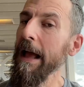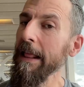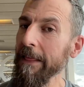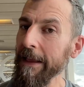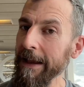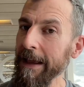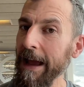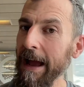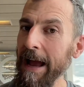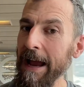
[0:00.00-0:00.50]

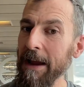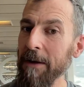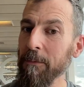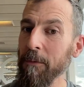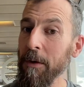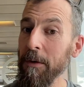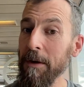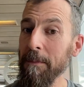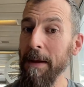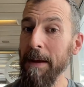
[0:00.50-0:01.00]
Like I
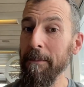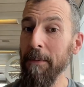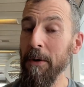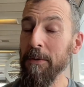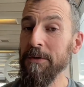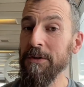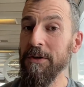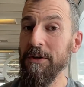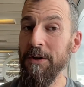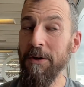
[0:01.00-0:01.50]
wrote in my
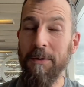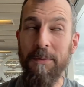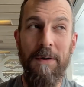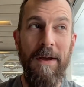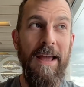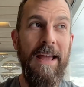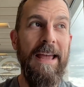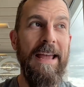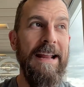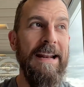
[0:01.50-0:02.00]
post to you,
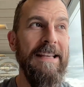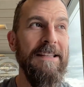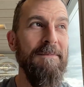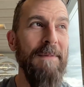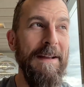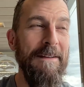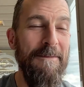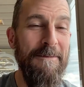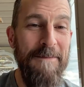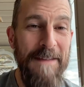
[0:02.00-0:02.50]
it is
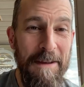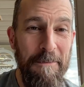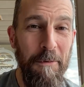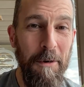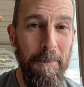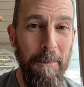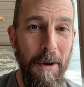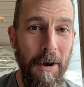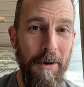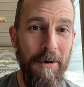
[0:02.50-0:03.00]
my
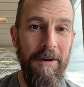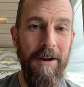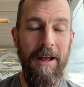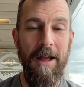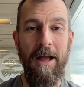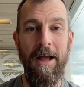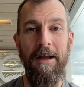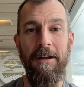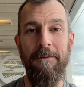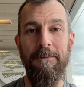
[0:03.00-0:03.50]
favorite part
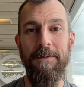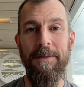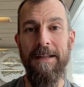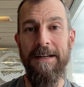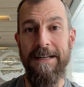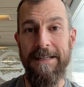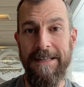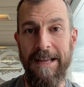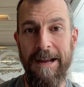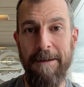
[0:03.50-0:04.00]
of the
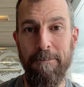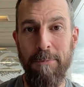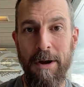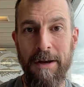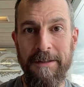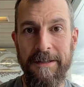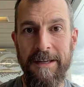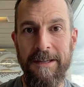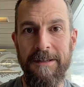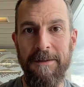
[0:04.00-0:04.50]
design
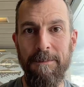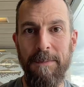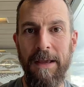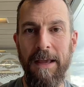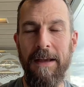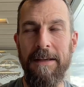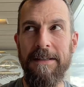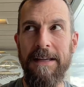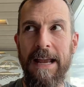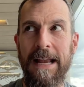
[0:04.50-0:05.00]
process
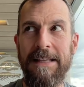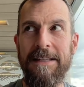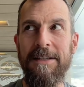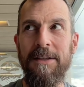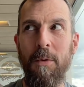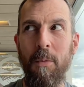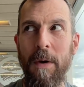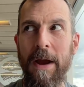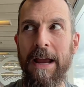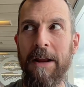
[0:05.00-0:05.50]
because it's
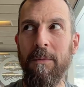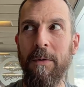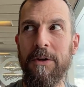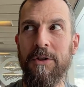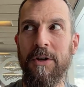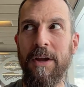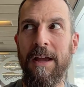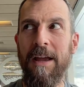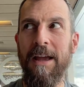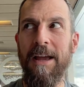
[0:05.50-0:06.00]
the way in which